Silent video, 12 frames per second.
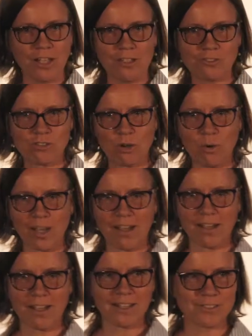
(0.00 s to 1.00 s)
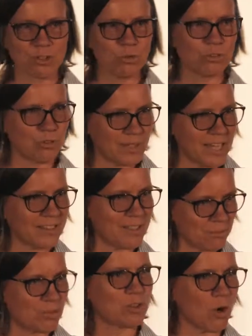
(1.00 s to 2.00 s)
So it's good to get
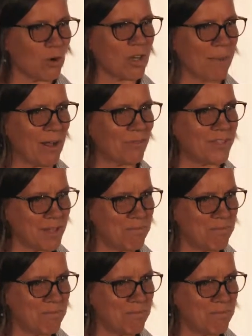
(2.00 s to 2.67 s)
them to talk about the